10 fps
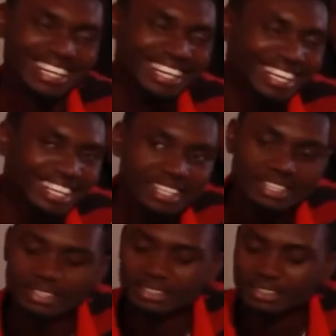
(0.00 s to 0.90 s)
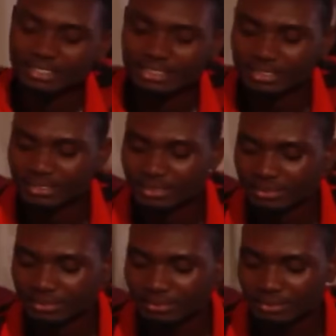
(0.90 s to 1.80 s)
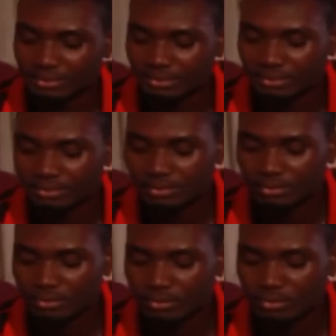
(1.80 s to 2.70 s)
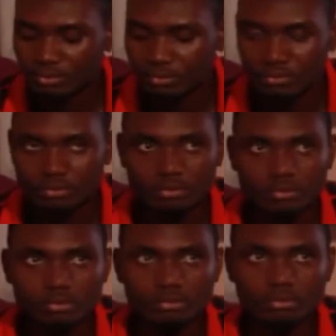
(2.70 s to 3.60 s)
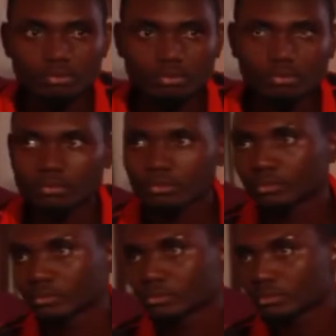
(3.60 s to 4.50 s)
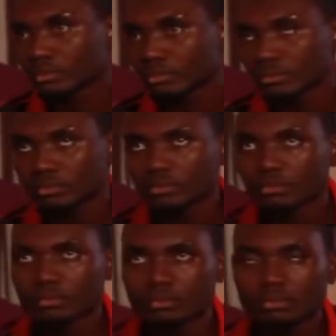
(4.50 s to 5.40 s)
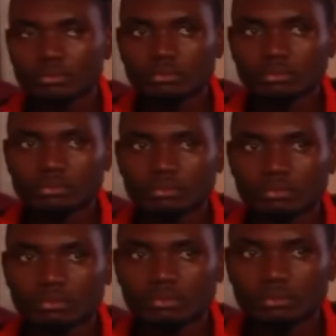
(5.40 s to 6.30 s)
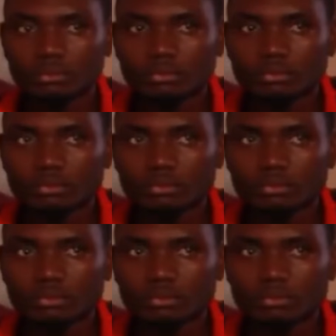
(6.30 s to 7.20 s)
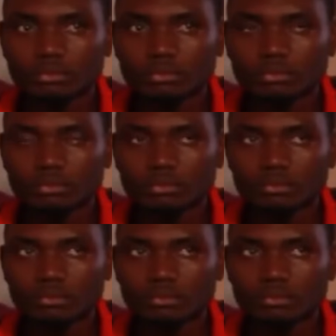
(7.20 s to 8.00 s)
The person shown says nothing.